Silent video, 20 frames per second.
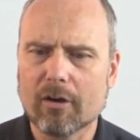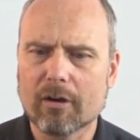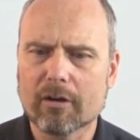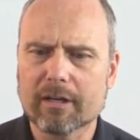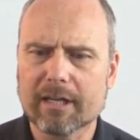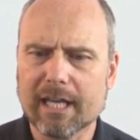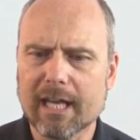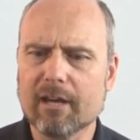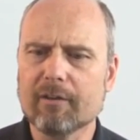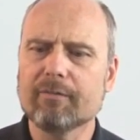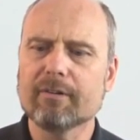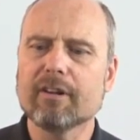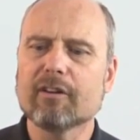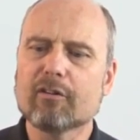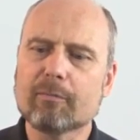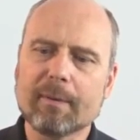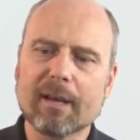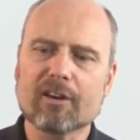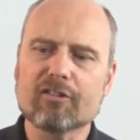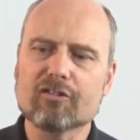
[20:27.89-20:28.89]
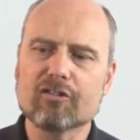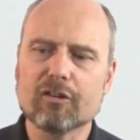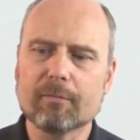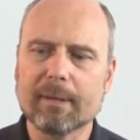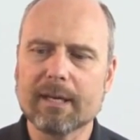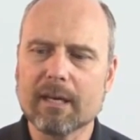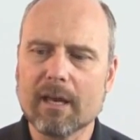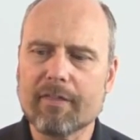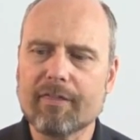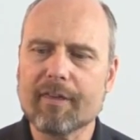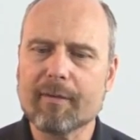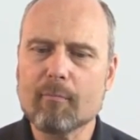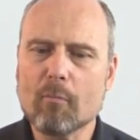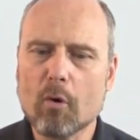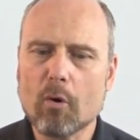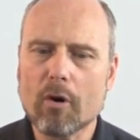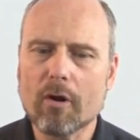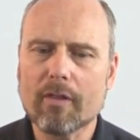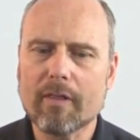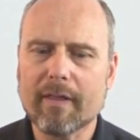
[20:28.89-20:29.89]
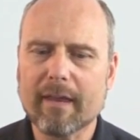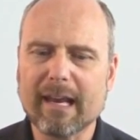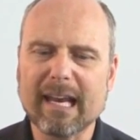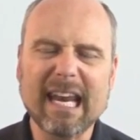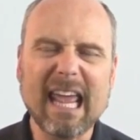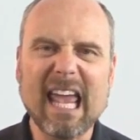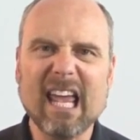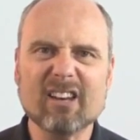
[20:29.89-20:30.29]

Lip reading: on careful inspection, to be nothing more than an